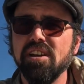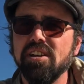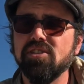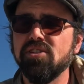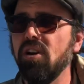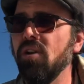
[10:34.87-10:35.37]

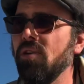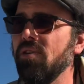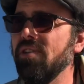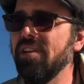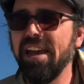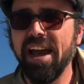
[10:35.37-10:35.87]
So
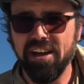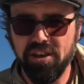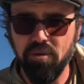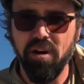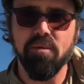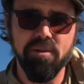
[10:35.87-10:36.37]
yeah,
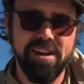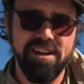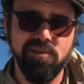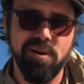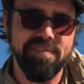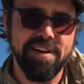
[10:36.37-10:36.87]
you are working
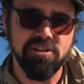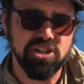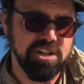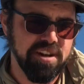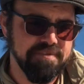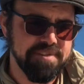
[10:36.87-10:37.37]
12-hour
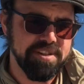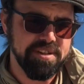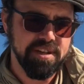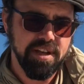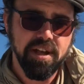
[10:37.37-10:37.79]
shifts,